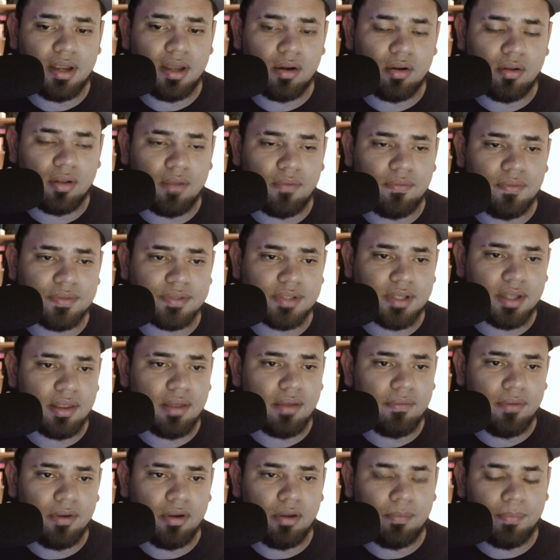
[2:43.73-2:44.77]
I don't know if you saw
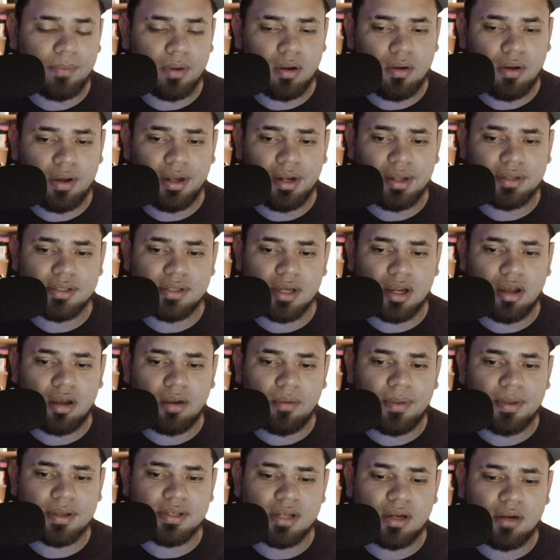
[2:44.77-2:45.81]
that video, but go ahead and check out on
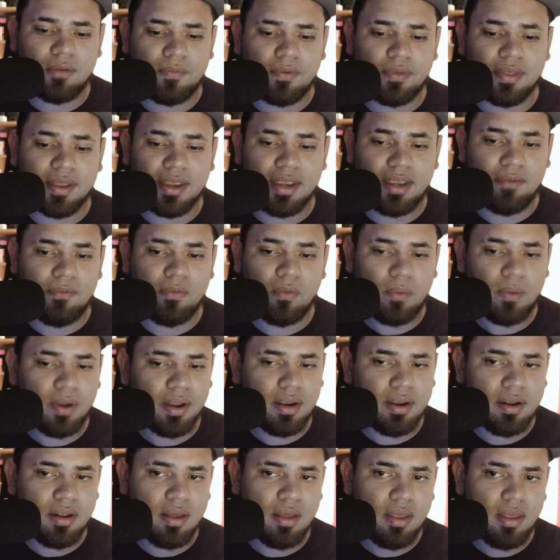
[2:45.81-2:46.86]
my channel for the
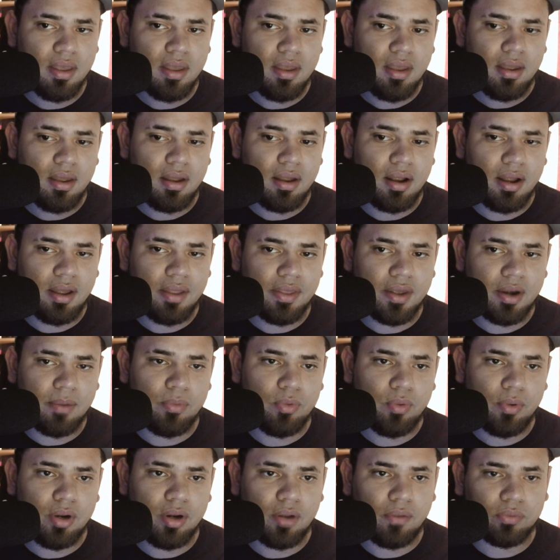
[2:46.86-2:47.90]
giveaway uh, that I'm
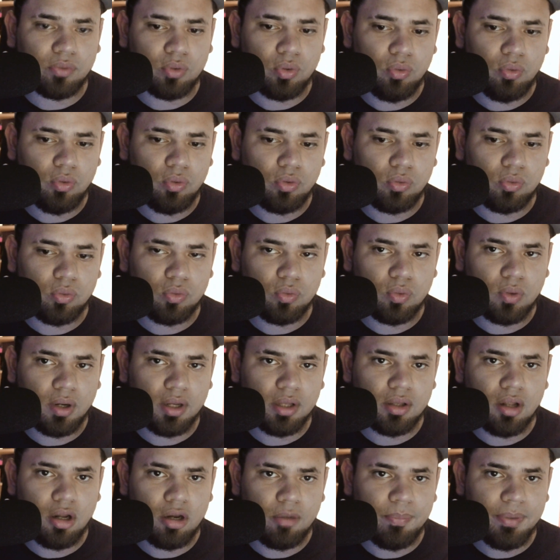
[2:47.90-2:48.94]
doing of two $20
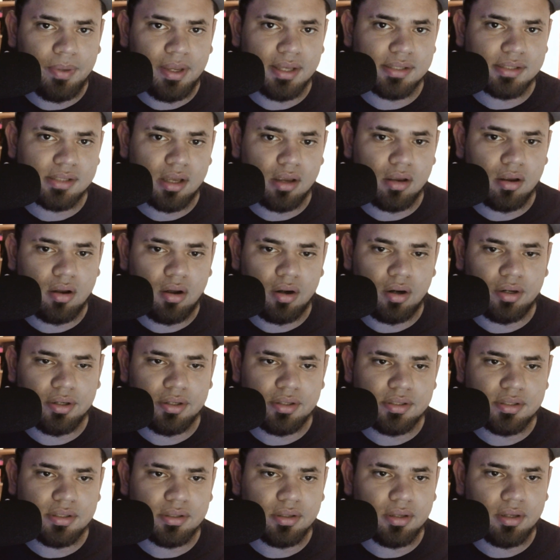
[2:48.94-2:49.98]
PSN
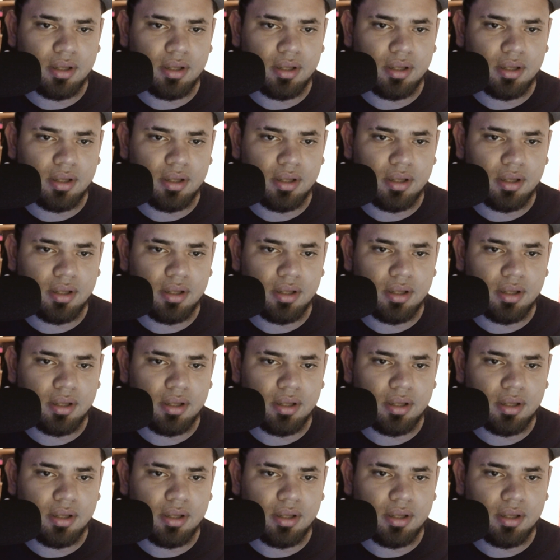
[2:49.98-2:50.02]
cards